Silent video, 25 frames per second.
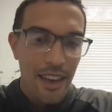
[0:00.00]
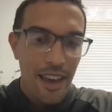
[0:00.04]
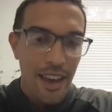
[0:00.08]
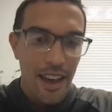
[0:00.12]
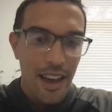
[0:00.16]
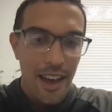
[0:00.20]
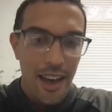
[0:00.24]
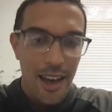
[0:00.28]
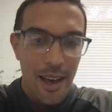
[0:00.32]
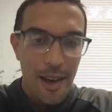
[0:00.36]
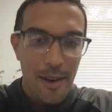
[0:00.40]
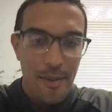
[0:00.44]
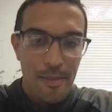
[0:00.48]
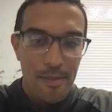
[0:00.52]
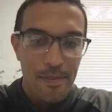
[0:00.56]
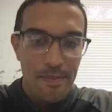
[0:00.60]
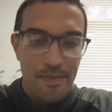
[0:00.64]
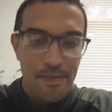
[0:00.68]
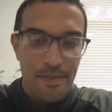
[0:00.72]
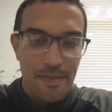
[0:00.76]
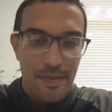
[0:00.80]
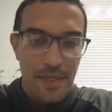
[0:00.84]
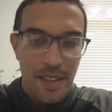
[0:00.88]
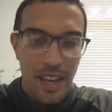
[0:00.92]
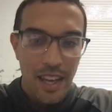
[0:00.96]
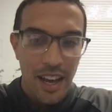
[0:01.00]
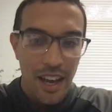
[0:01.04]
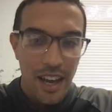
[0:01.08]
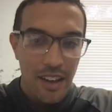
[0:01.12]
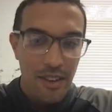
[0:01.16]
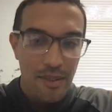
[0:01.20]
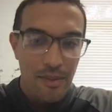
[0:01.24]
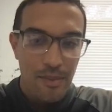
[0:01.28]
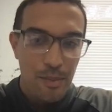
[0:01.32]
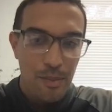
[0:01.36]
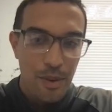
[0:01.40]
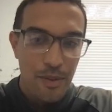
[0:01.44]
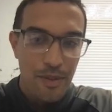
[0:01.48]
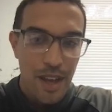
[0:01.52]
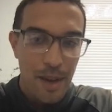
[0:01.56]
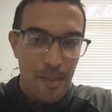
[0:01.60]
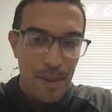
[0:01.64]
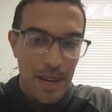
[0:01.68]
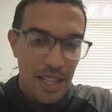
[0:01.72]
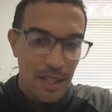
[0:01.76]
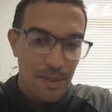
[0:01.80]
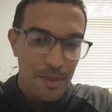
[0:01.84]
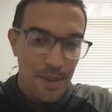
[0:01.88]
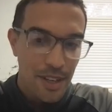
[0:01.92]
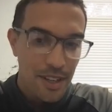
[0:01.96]
um, yeah with them
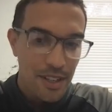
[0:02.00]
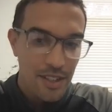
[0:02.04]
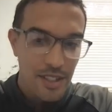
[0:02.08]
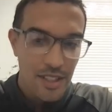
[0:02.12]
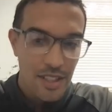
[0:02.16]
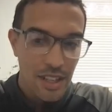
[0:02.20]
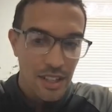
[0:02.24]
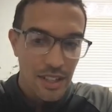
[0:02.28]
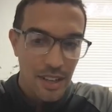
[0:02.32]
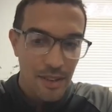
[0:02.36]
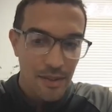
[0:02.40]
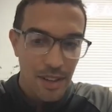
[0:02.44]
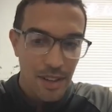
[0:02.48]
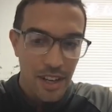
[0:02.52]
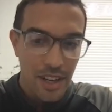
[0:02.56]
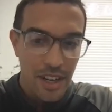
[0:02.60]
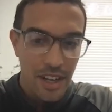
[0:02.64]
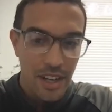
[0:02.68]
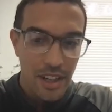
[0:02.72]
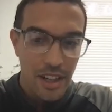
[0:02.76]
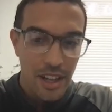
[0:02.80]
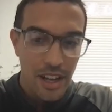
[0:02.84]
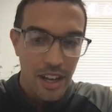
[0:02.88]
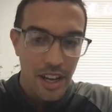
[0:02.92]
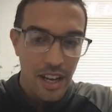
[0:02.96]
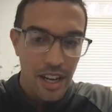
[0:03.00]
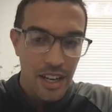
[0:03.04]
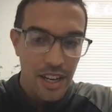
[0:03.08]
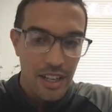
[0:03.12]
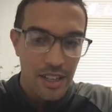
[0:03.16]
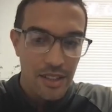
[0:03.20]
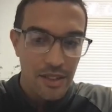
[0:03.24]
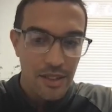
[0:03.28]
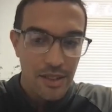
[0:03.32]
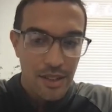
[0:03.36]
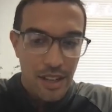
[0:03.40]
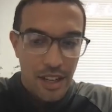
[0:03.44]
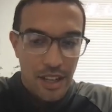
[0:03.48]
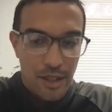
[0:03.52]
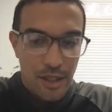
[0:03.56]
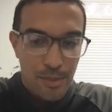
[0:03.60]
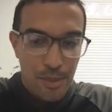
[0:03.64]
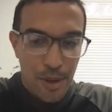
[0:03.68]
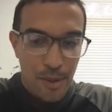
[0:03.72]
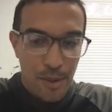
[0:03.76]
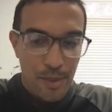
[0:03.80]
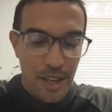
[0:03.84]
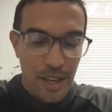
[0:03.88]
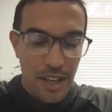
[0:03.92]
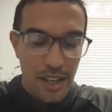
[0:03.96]
experiences i've learned a lot and it's it's
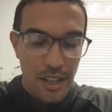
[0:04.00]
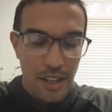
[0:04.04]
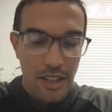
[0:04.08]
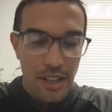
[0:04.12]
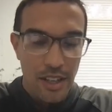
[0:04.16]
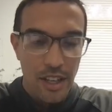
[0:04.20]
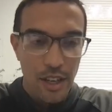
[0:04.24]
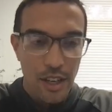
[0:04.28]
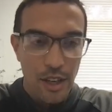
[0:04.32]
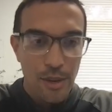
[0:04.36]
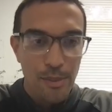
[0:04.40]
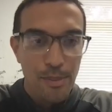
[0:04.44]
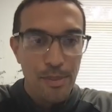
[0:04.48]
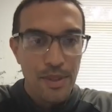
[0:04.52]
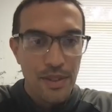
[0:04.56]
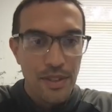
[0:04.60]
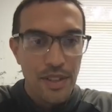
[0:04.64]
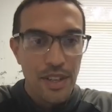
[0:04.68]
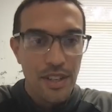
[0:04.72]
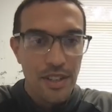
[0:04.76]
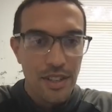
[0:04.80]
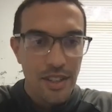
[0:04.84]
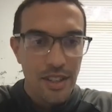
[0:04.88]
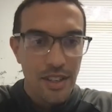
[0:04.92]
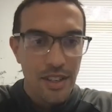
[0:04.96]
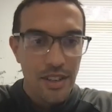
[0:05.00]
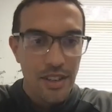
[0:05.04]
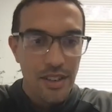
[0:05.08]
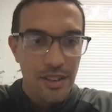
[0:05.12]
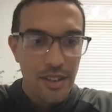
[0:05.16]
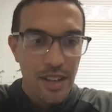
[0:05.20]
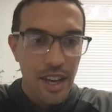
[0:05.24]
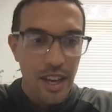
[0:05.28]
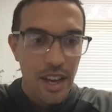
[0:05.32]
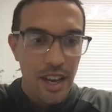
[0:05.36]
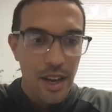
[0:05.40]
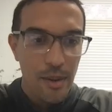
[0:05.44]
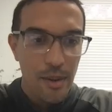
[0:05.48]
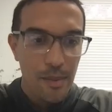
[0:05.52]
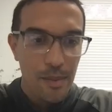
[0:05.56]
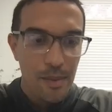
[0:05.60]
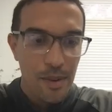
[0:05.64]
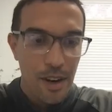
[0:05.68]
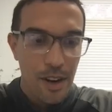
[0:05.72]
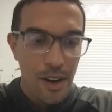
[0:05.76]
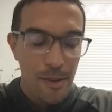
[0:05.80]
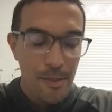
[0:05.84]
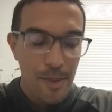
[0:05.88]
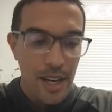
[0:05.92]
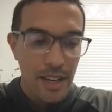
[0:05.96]
put me in a, a good position uh,
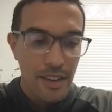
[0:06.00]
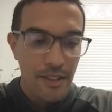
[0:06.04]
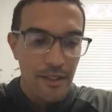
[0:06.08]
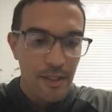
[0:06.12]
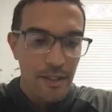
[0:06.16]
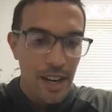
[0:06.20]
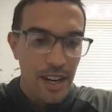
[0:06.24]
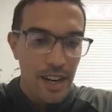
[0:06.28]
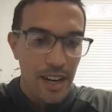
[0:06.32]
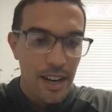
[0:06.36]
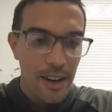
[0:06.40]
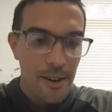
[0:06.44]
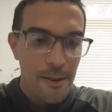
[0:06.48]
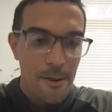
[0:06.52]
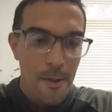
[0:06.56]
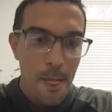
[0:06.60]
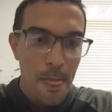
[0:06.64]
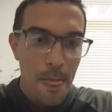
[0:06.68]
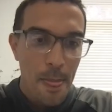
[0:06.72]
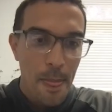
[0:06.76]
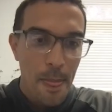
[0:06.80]
where i'm at right now